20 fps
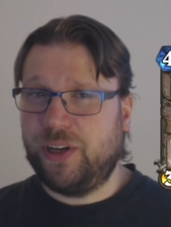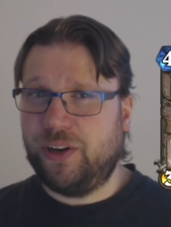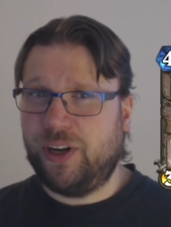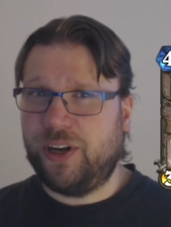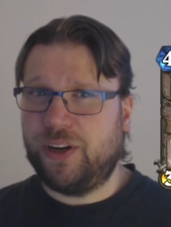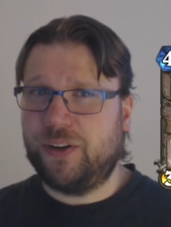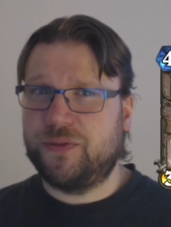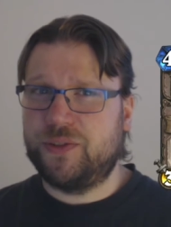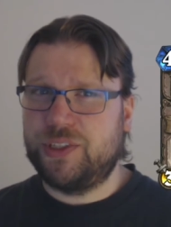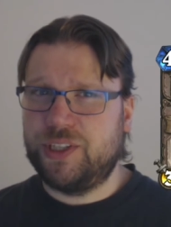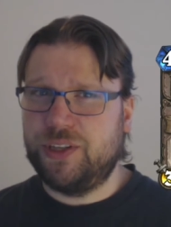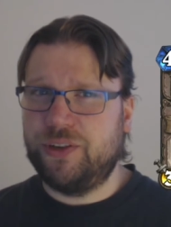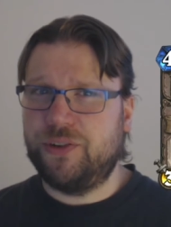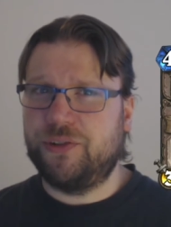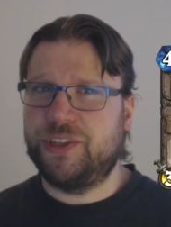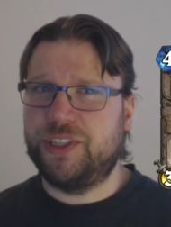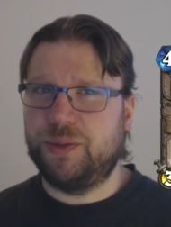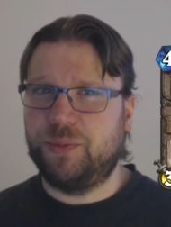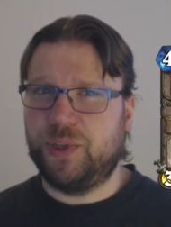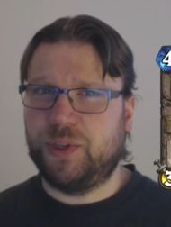lot of
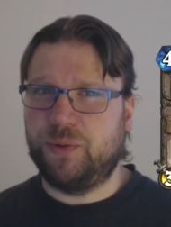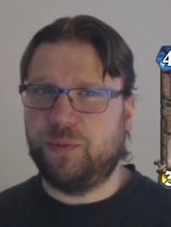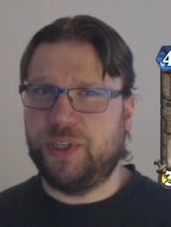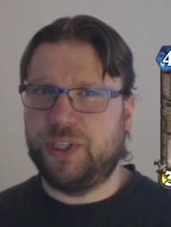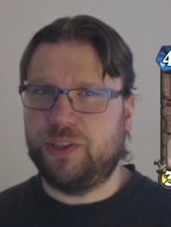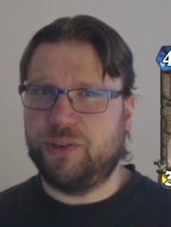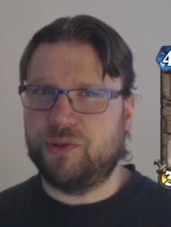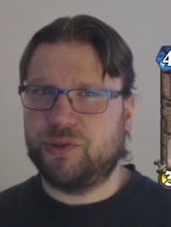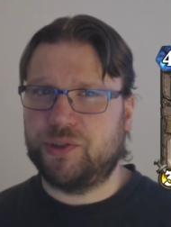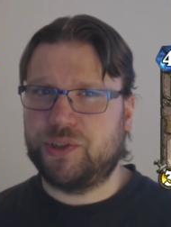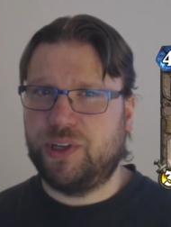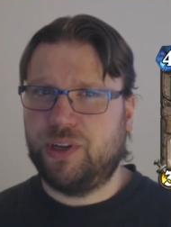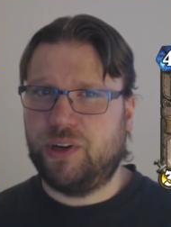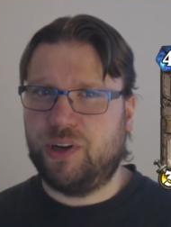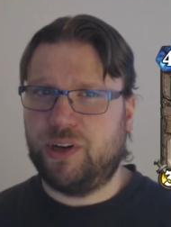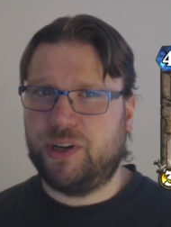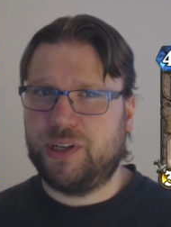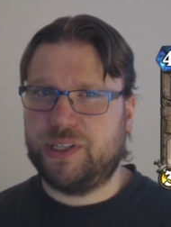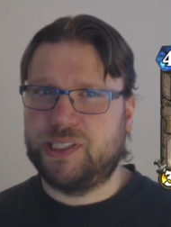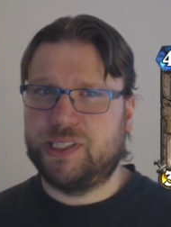synergy between those
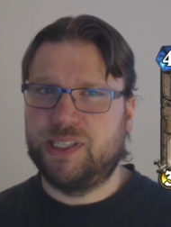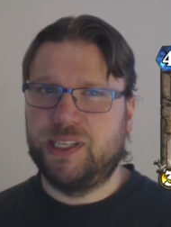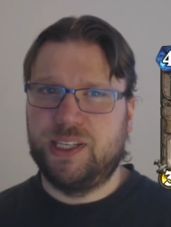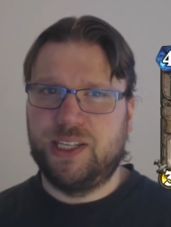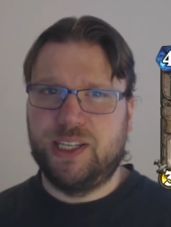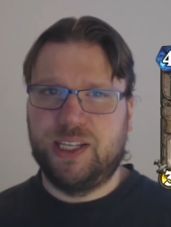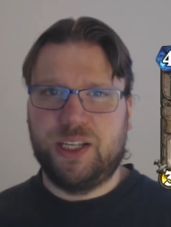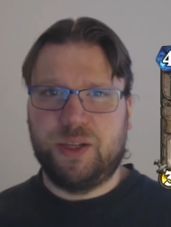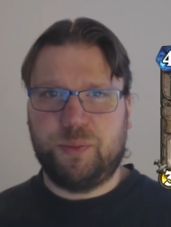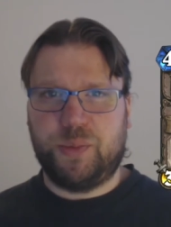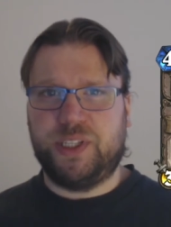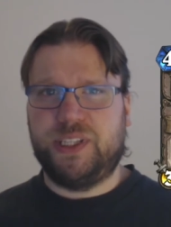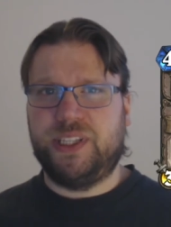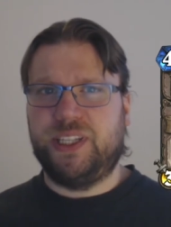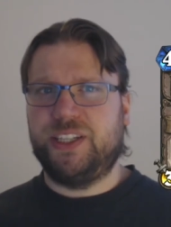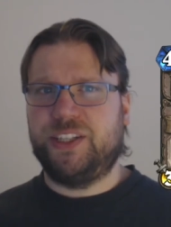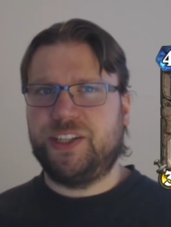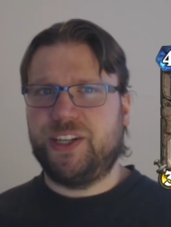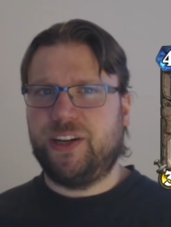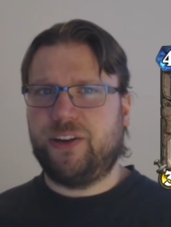cards, but
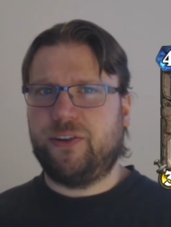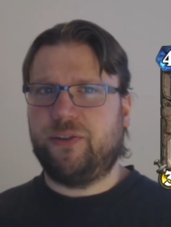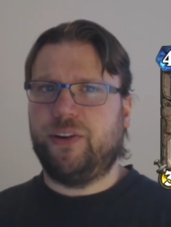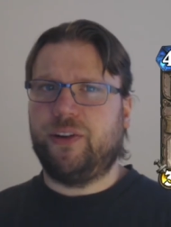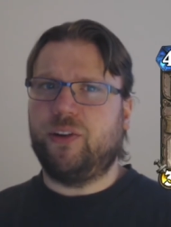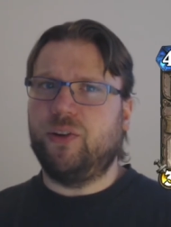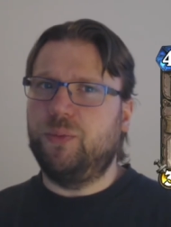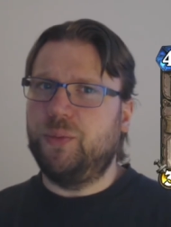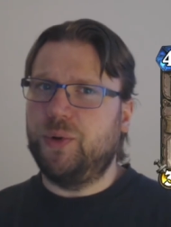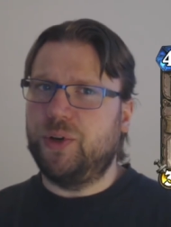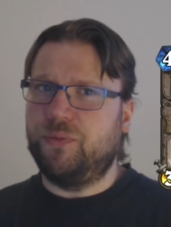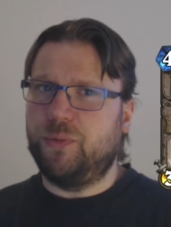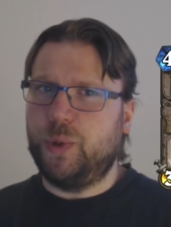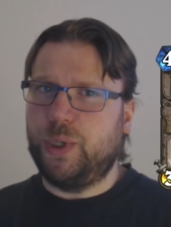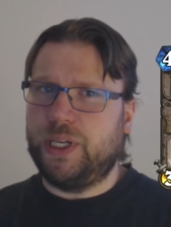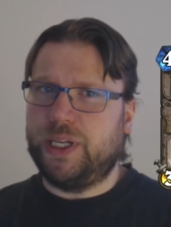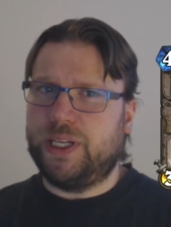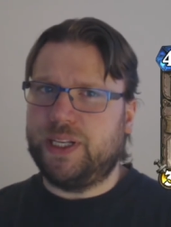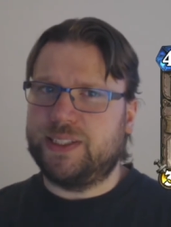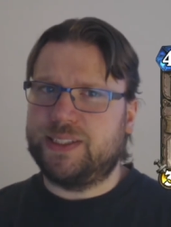they share a common
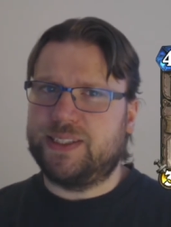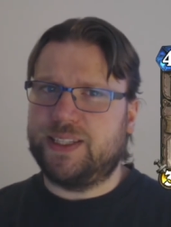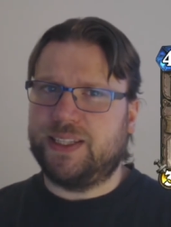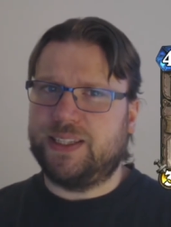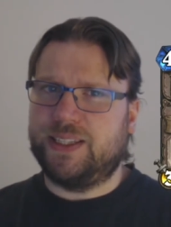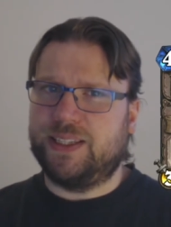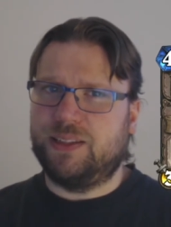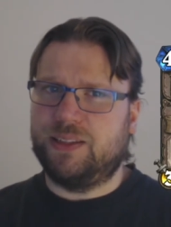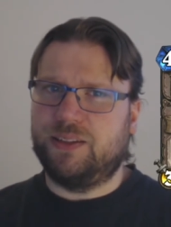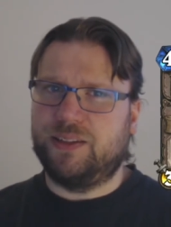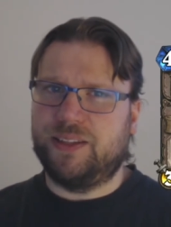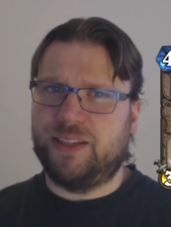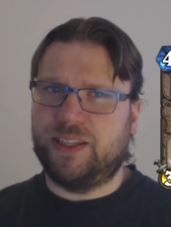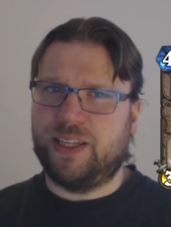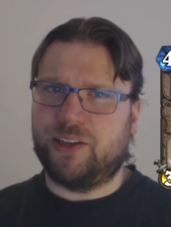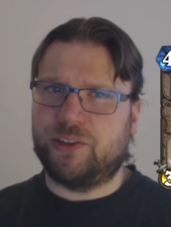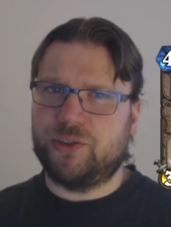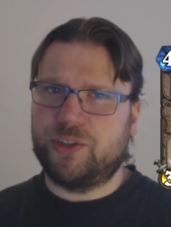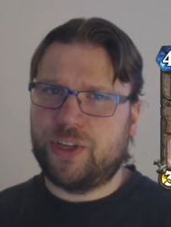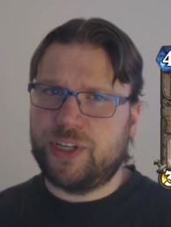weakness that they
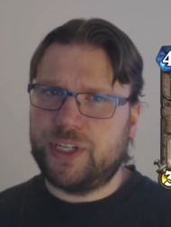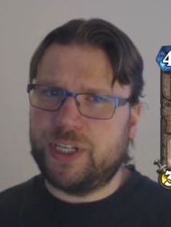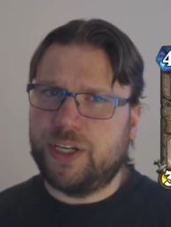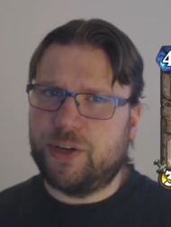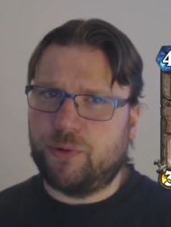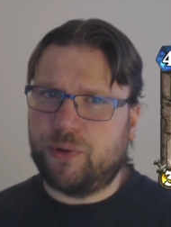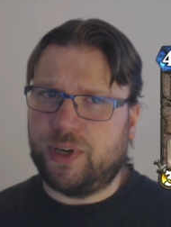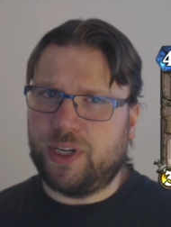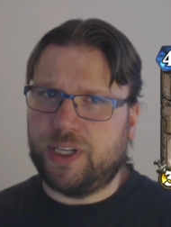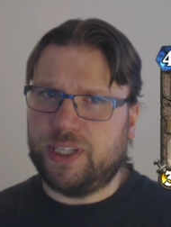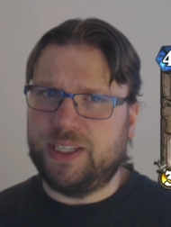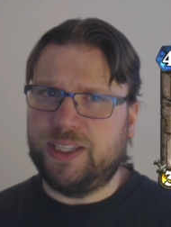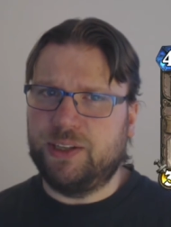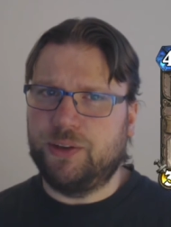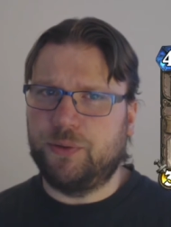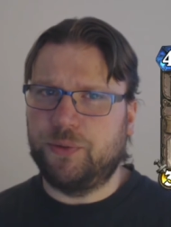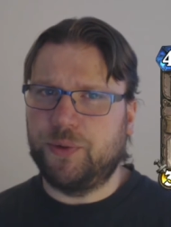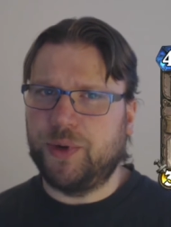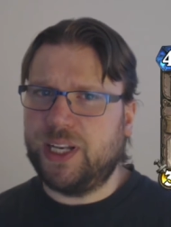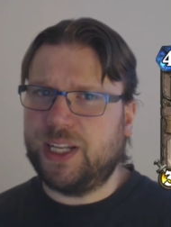are generally
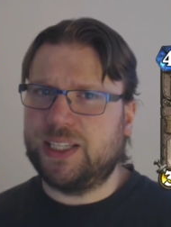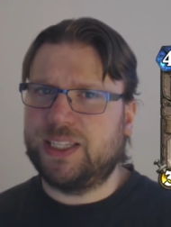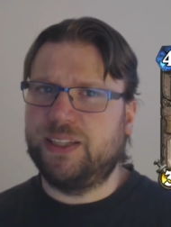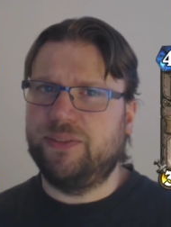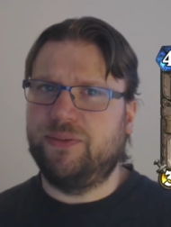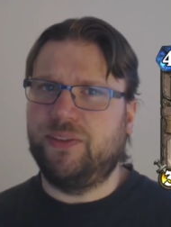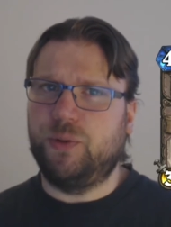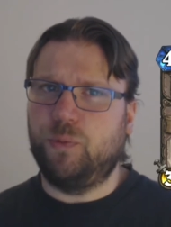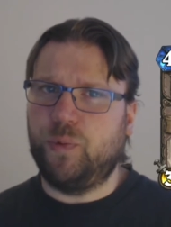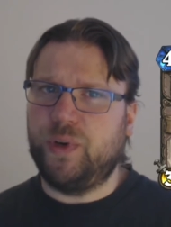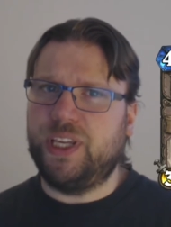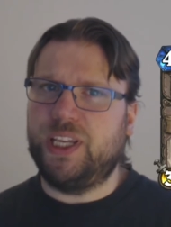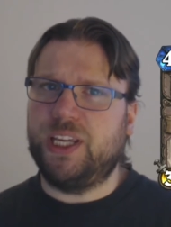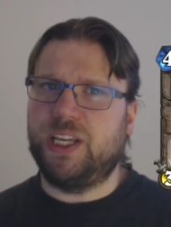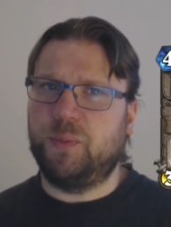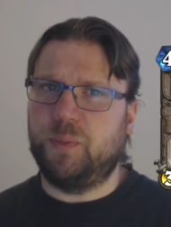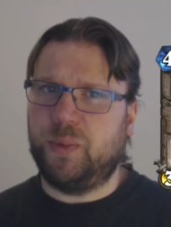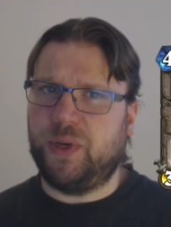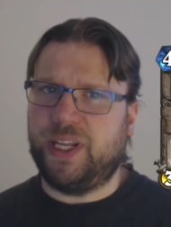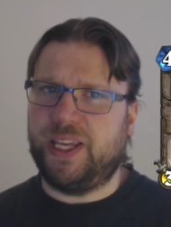relatively weak
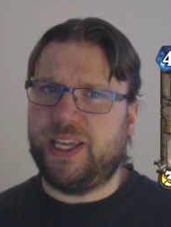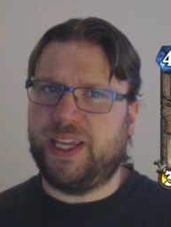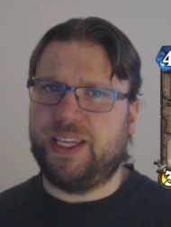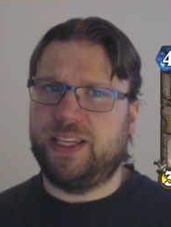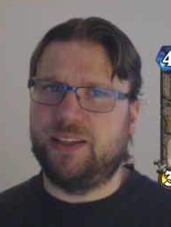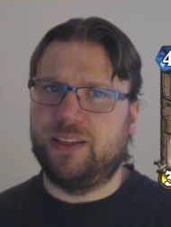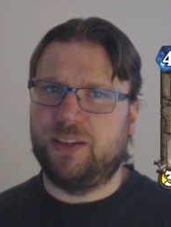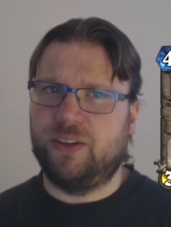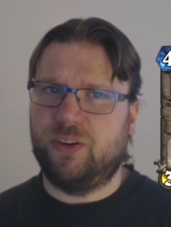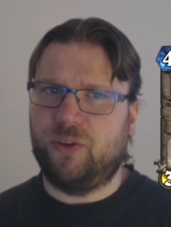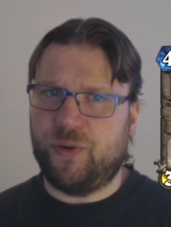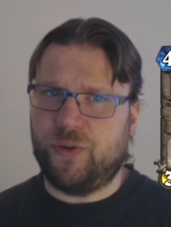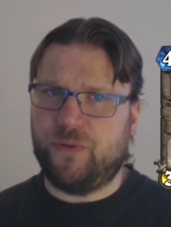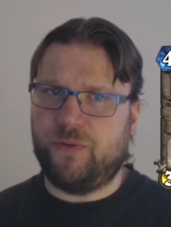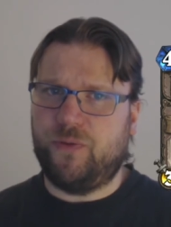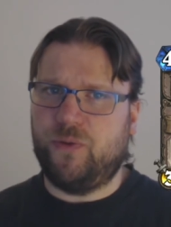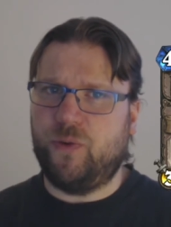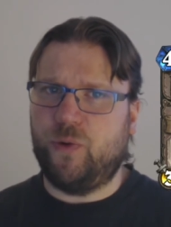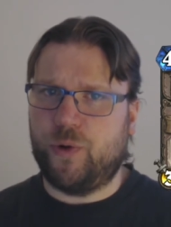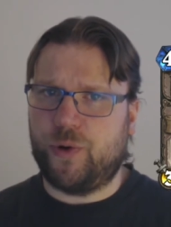play on
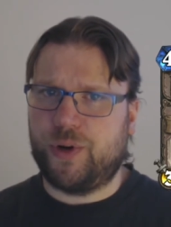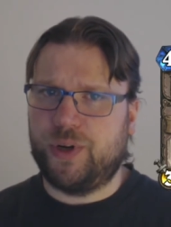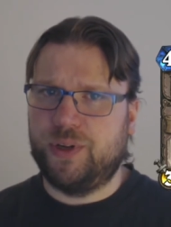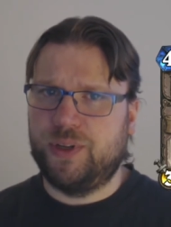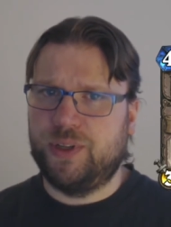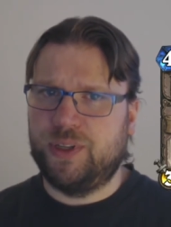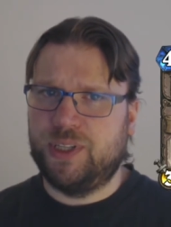four.